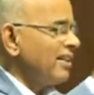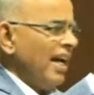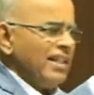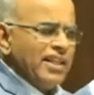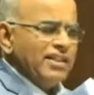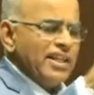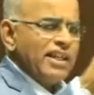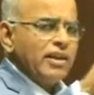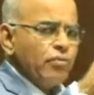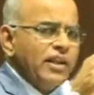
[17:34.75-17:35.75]
I think
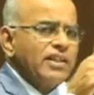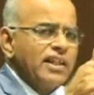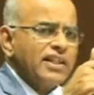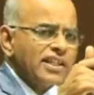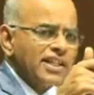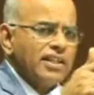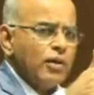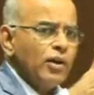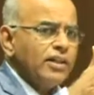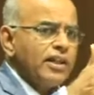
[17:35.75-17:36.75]
section 136 or
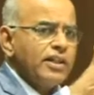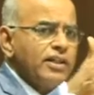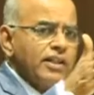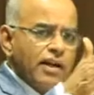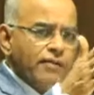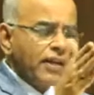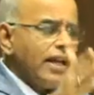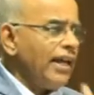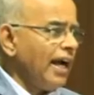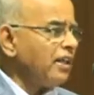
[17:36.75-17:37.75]
133 of
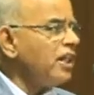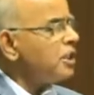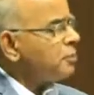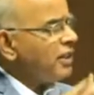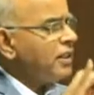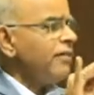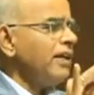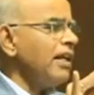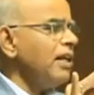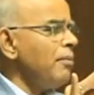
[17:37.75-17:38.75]
NI Act
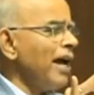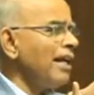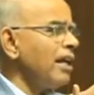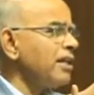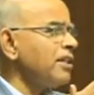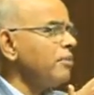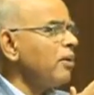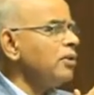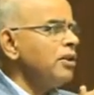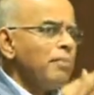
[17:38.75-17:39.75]
specifically mandates
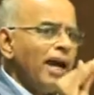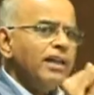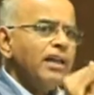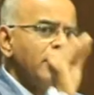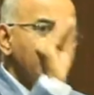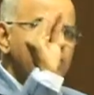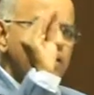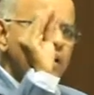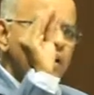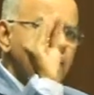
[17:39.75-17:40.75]
about the manner in which
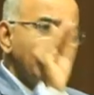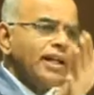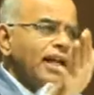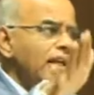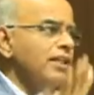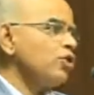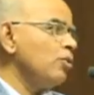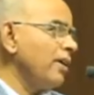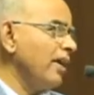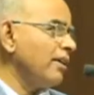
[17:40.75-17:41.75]
a trial is to
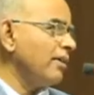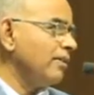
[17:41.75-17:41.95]
be held.